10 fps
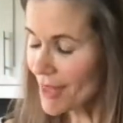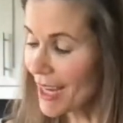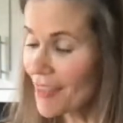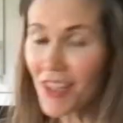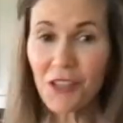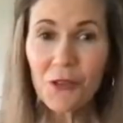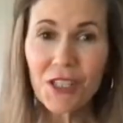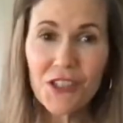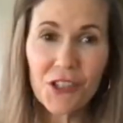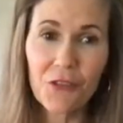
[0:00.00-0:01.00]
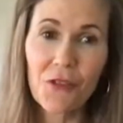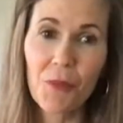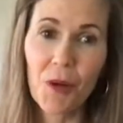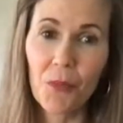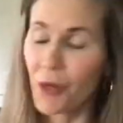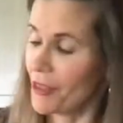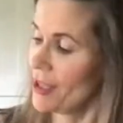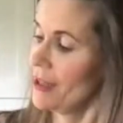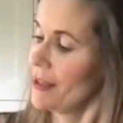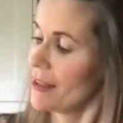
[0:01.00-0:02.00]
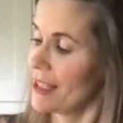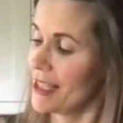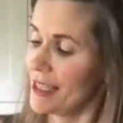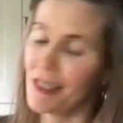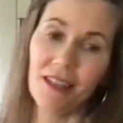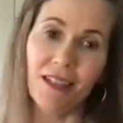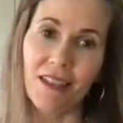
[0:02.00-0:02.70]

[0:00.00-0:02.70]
and then you can serve them up with the